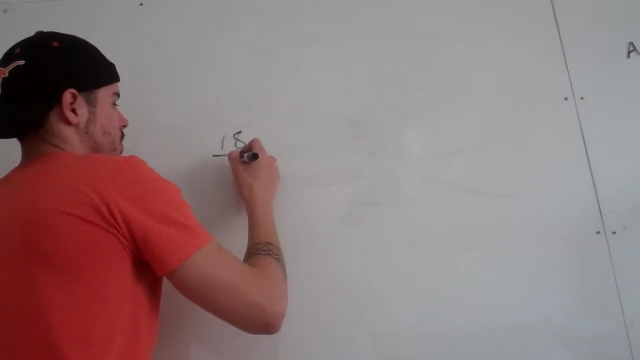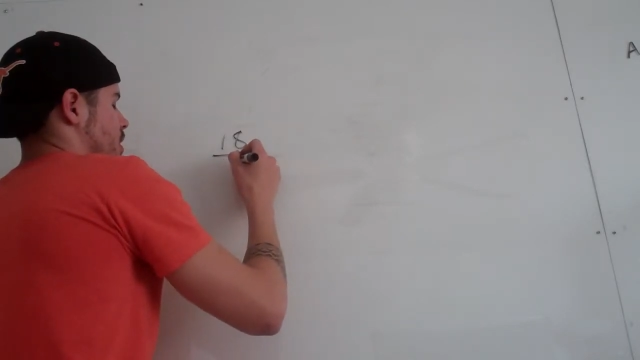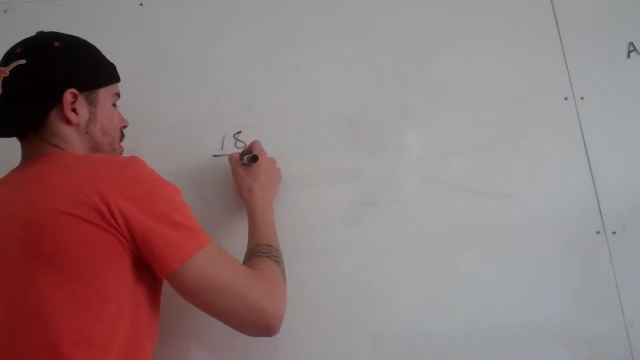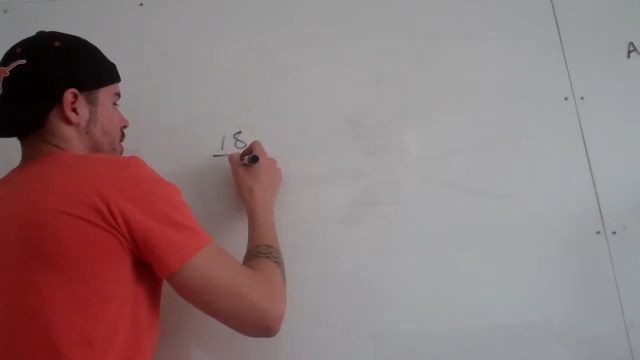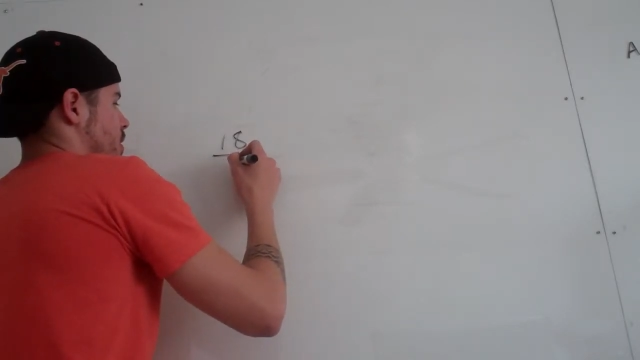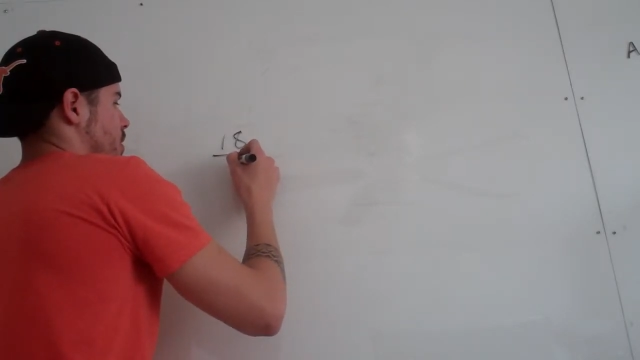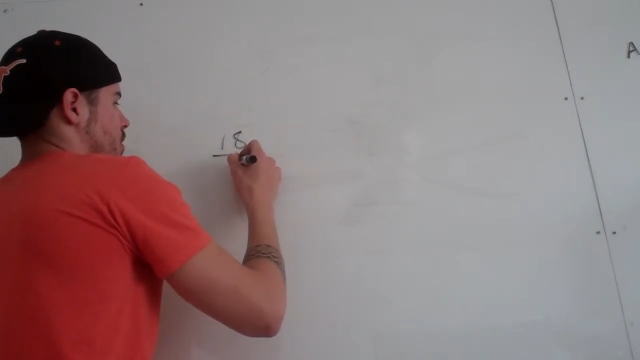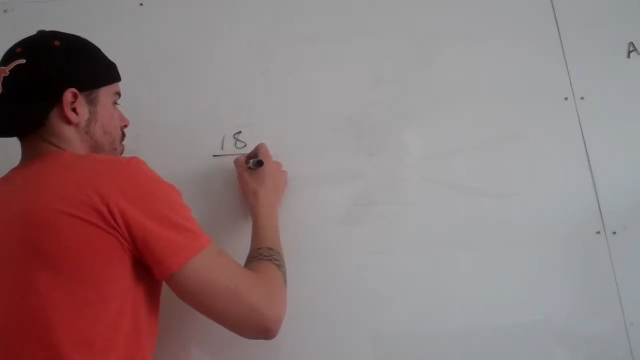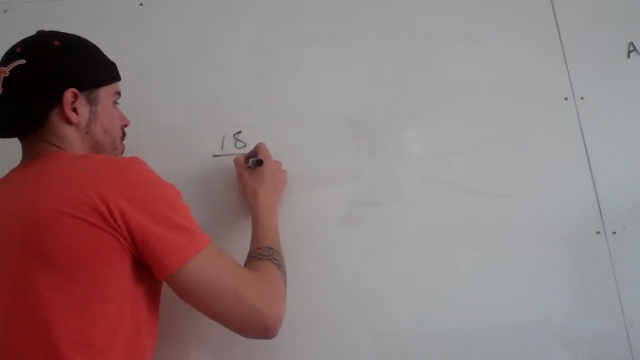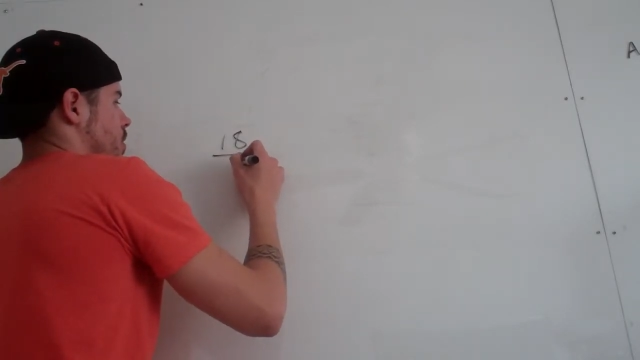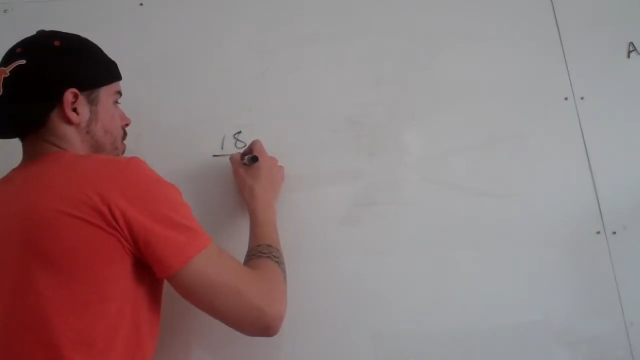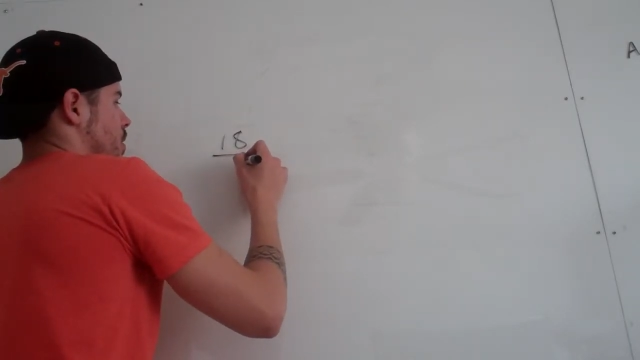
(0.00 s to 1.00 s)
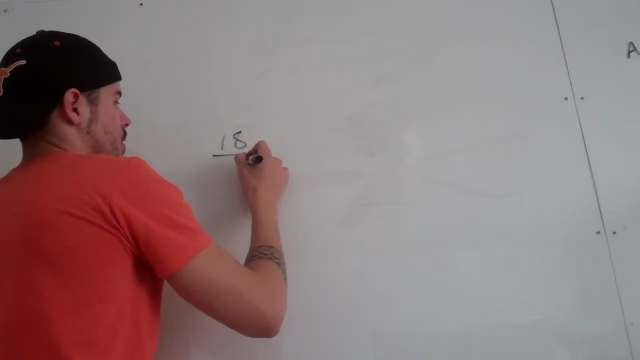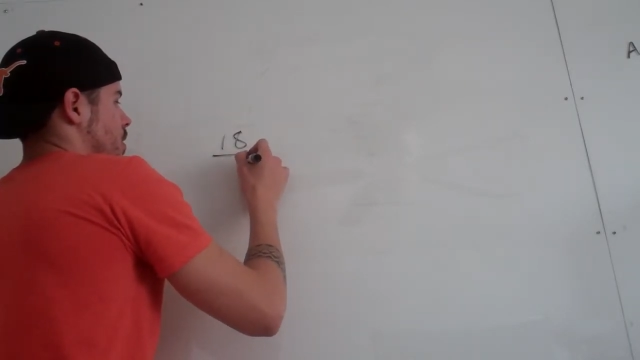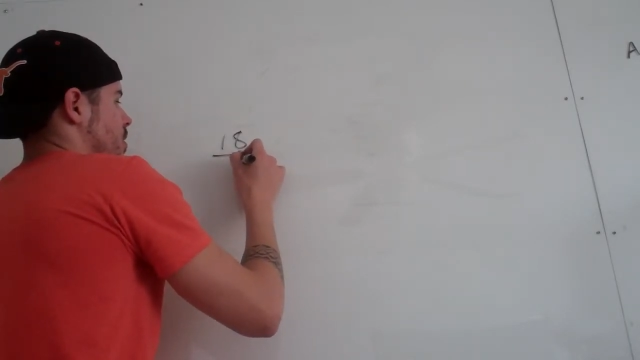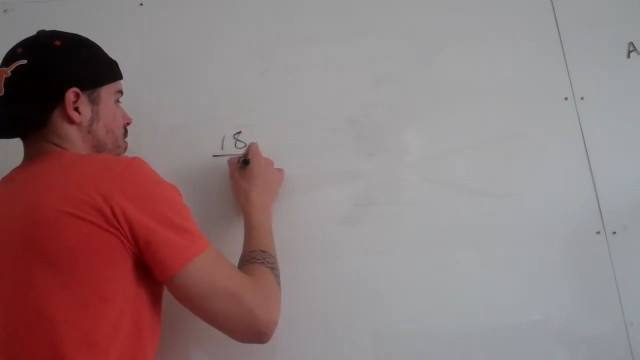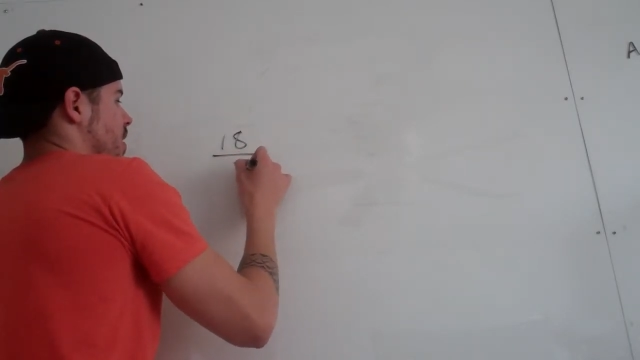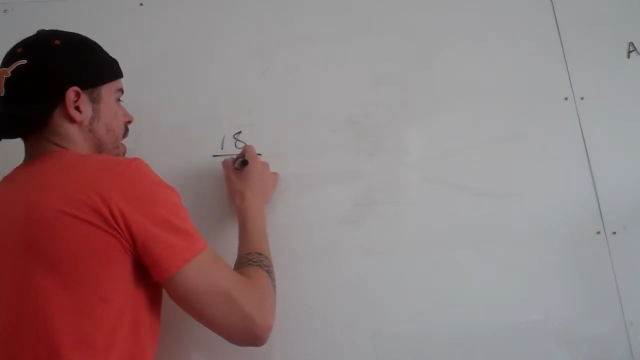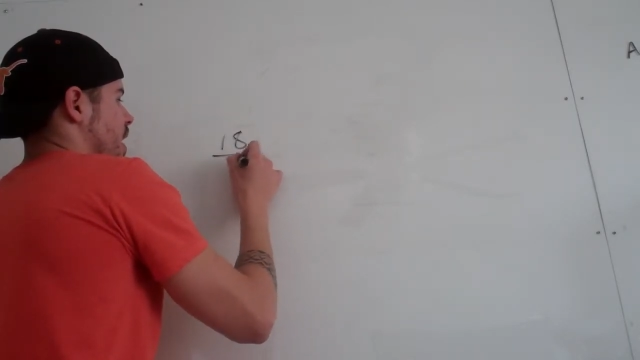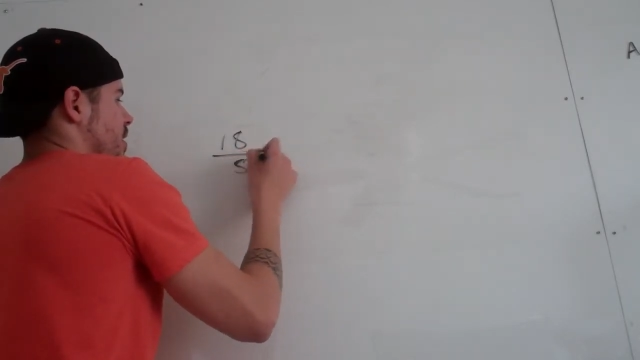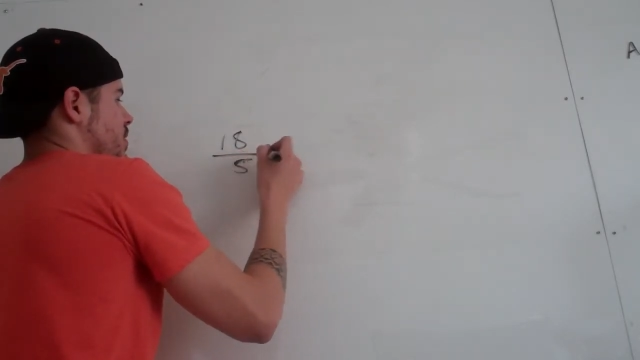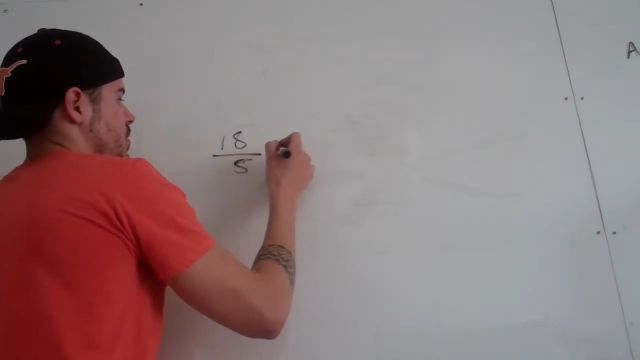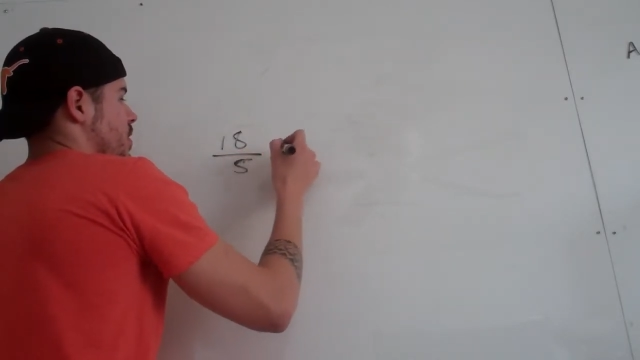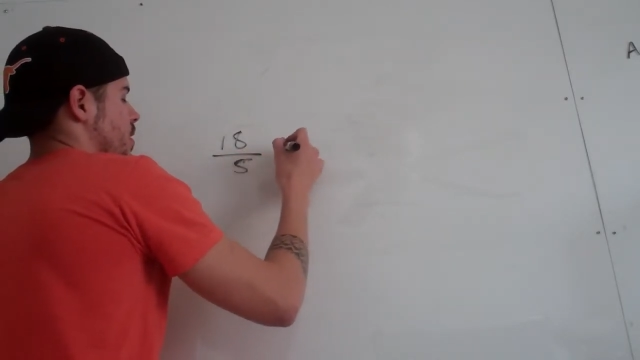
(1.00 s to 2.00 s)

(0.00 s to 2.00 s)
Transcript: I don't know, 5